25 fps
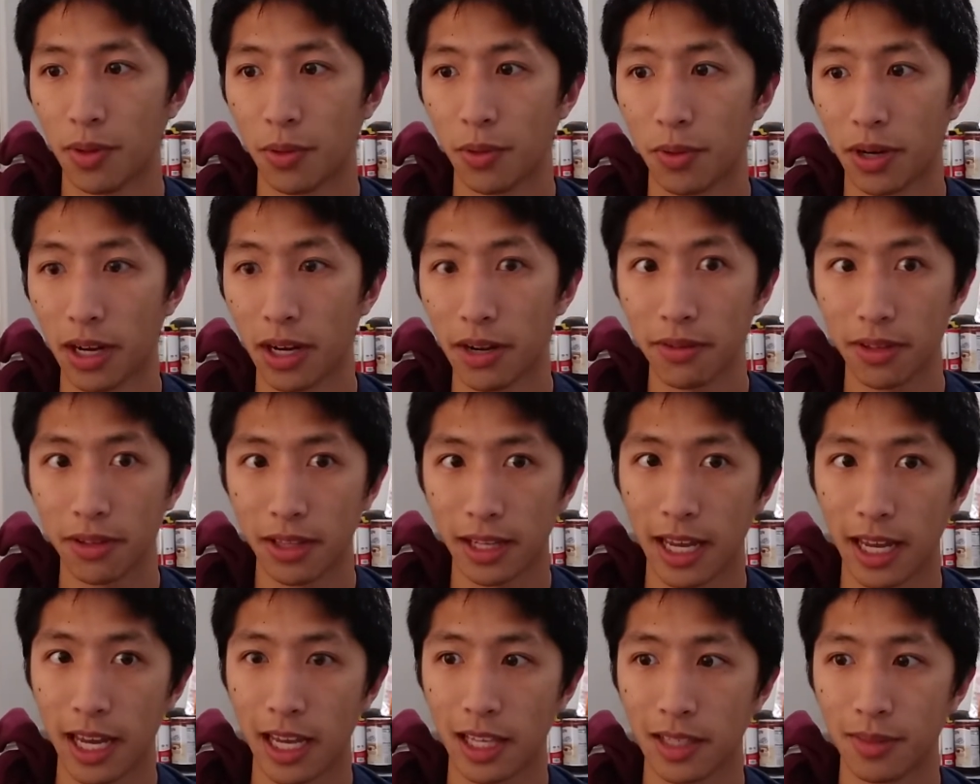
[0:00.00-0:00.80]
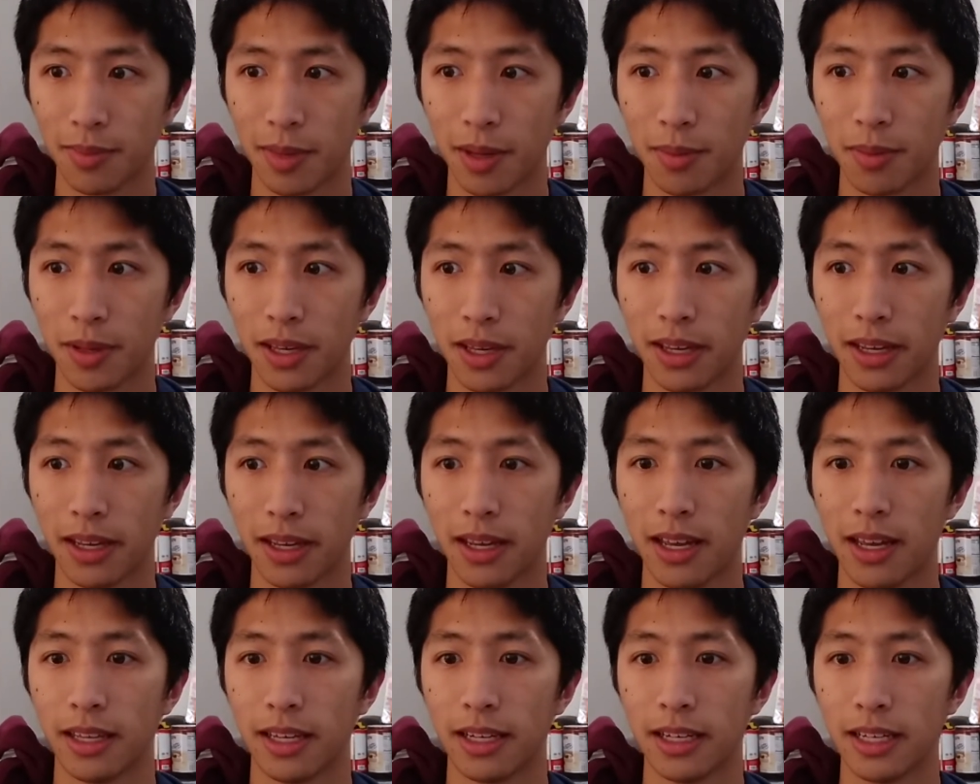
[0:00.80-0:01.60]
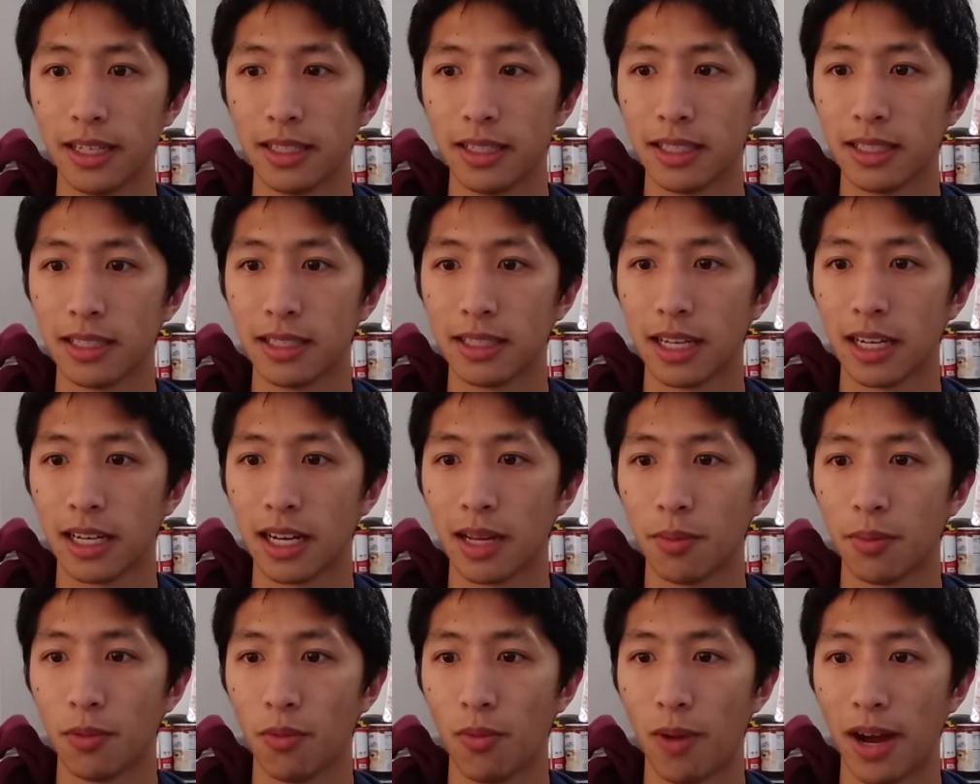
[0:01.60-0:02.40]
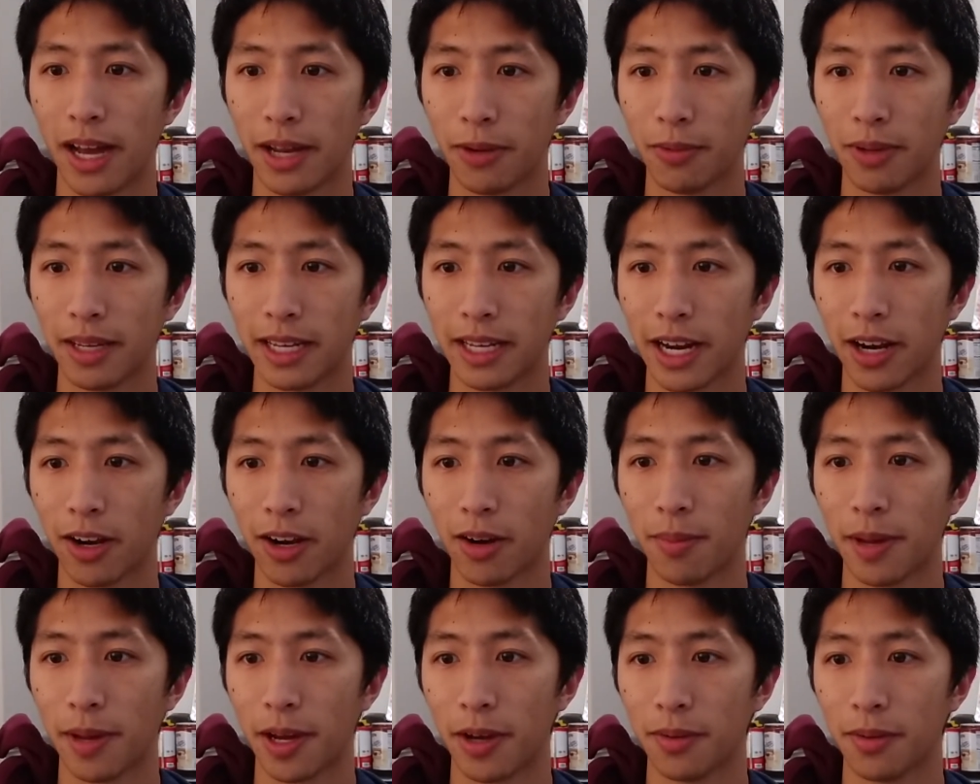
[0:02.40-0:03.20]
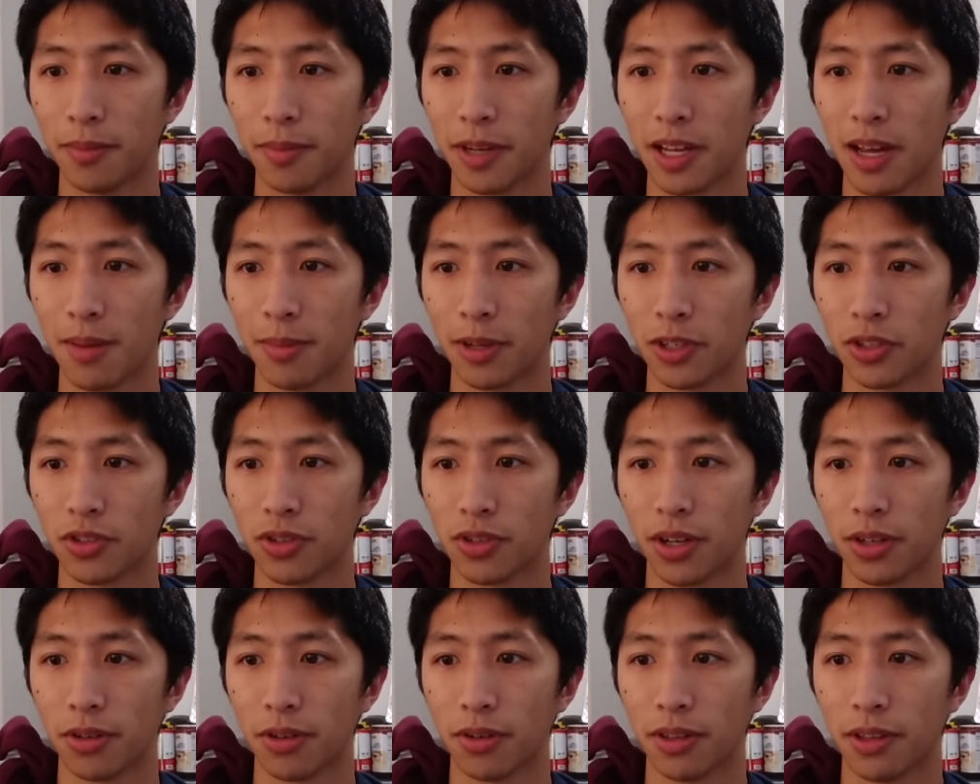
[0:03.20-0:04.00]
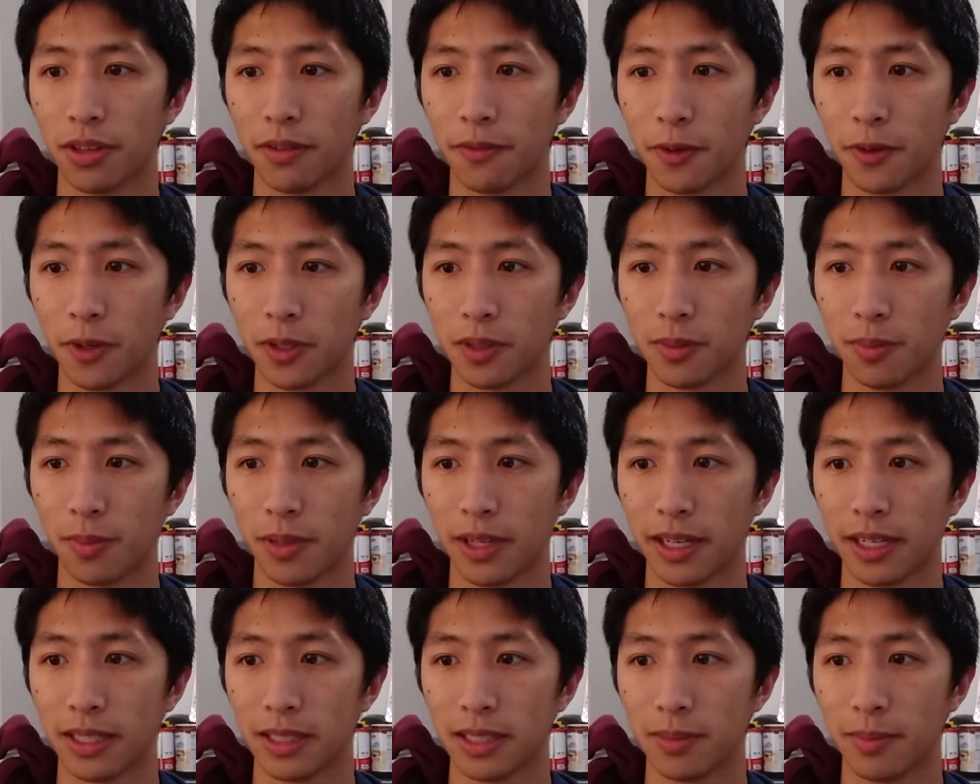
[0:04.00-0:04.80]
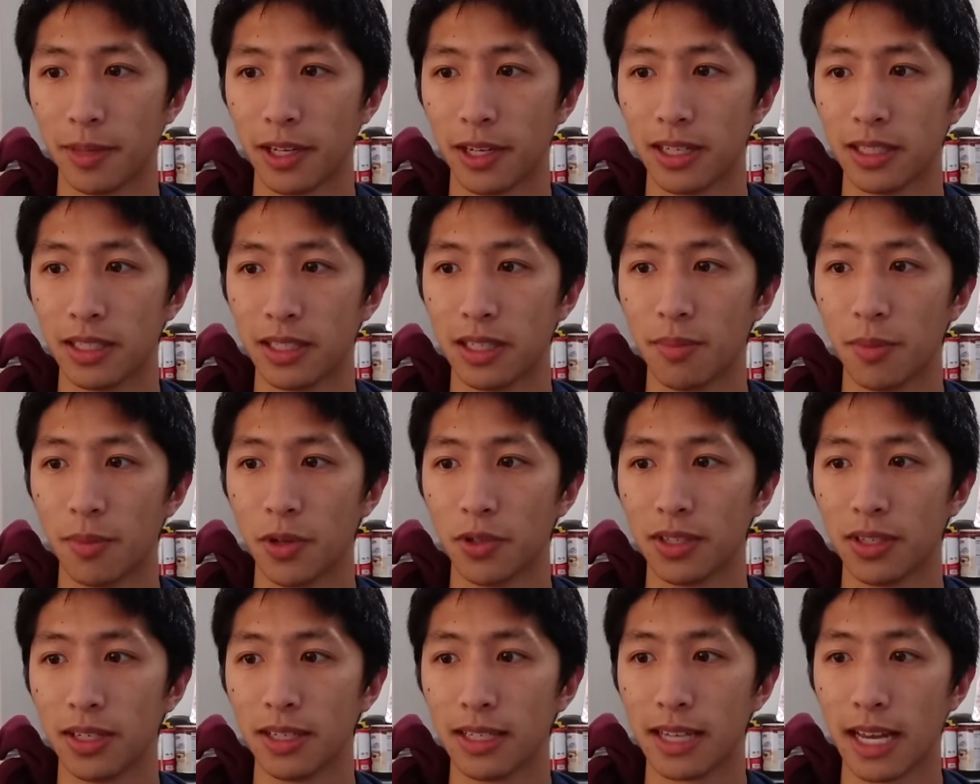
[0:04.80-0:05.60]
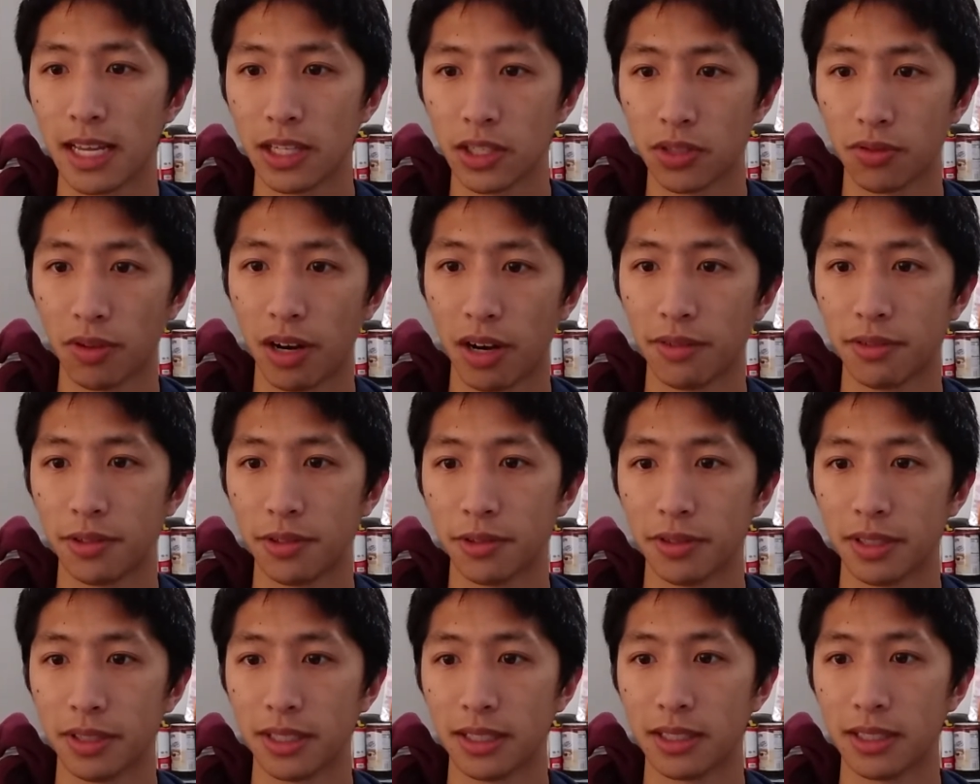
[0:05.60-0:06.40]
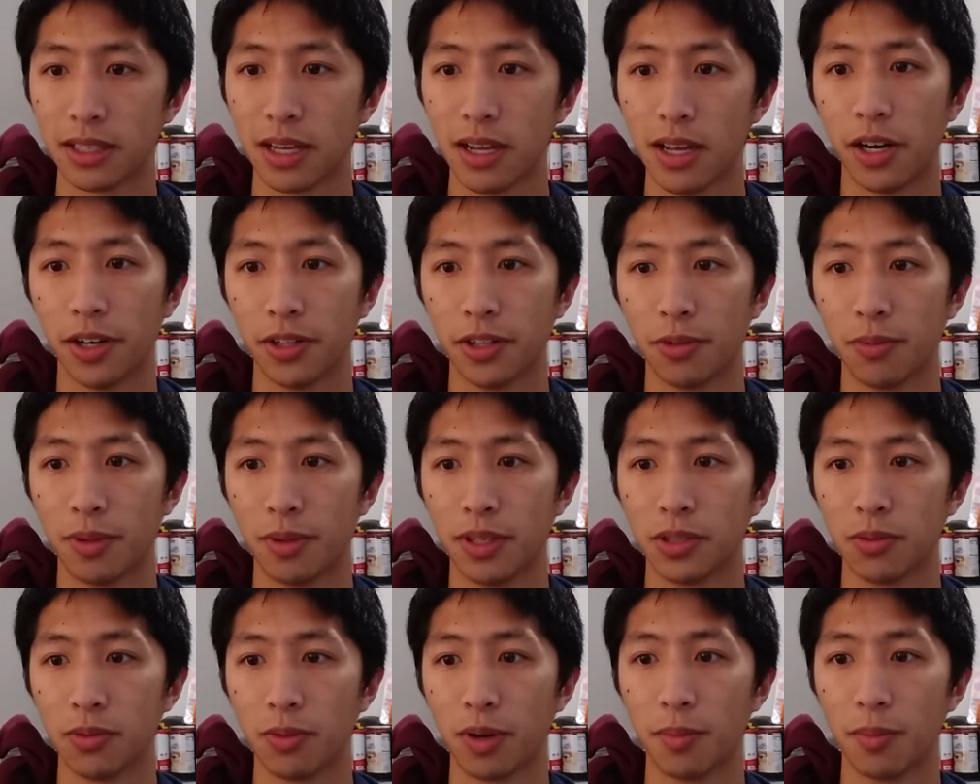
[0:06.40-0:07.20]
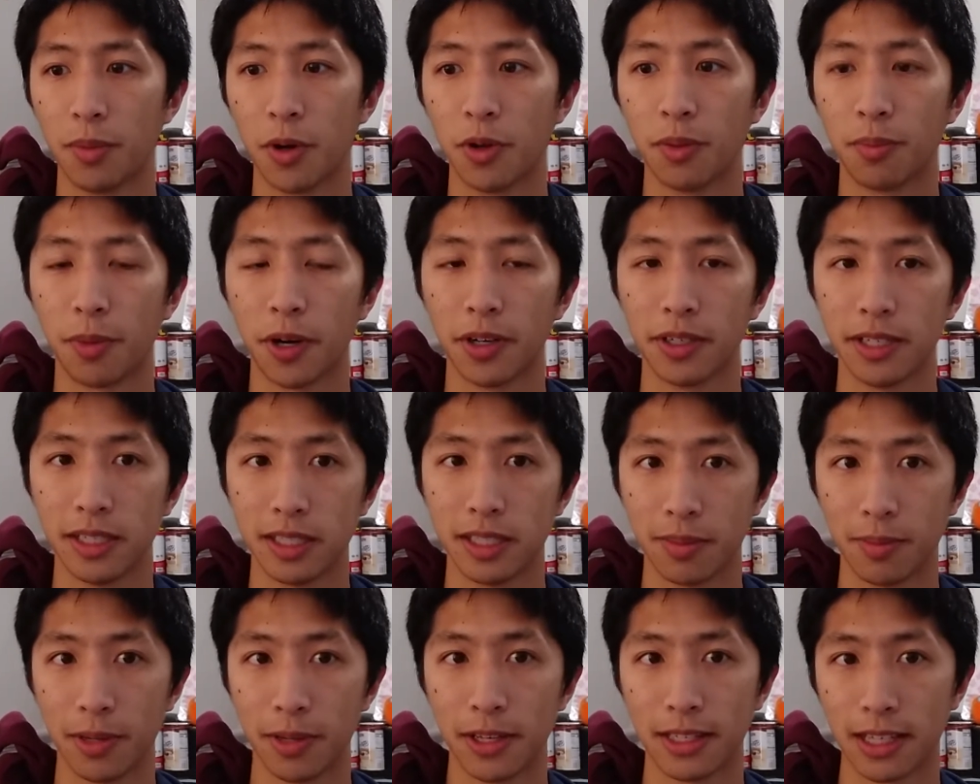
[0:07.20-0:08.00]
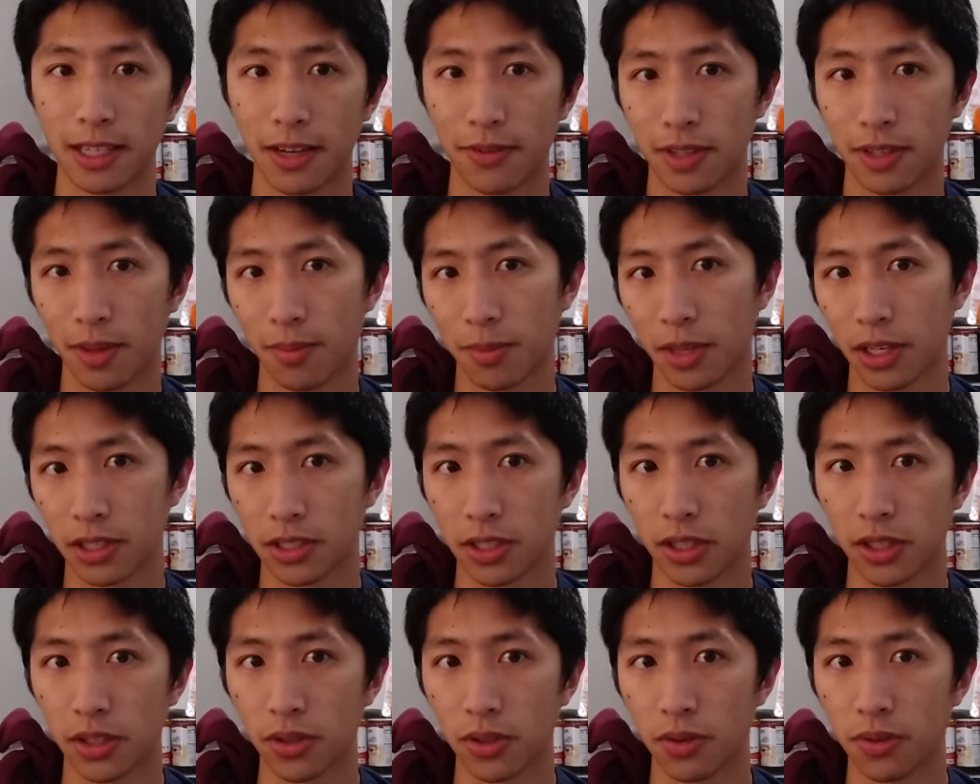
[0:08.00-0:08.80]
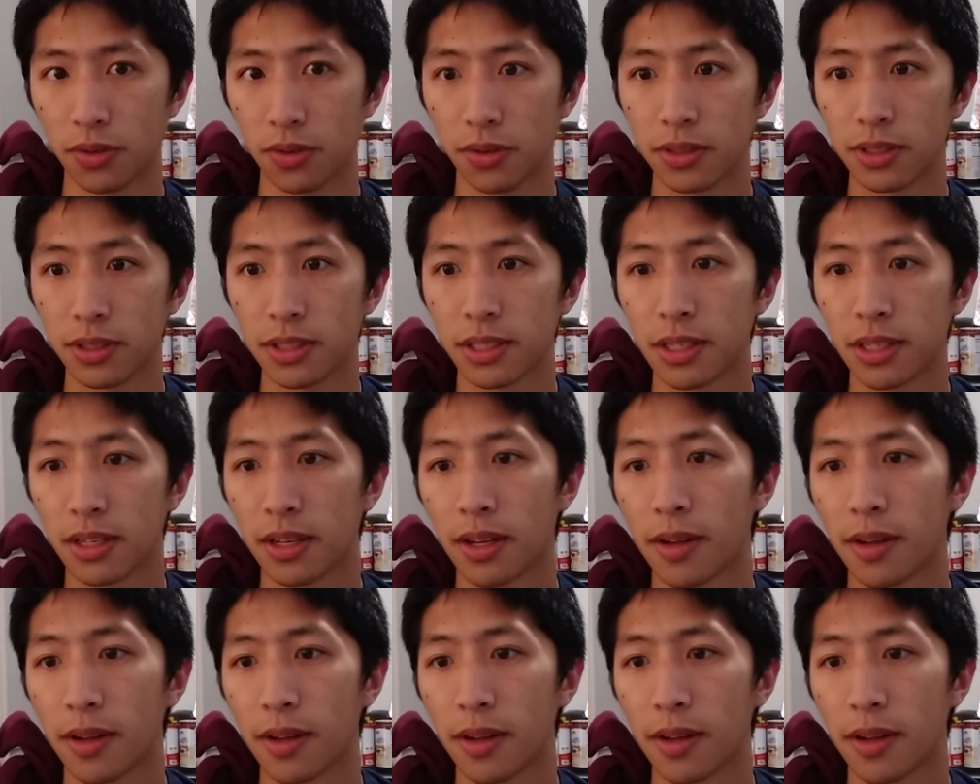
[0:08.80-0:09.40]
but whatever the case may be, they need to set up why we care about becoming stronger in the first place, because the most intense rivalries are the ones where both participants have something to lose.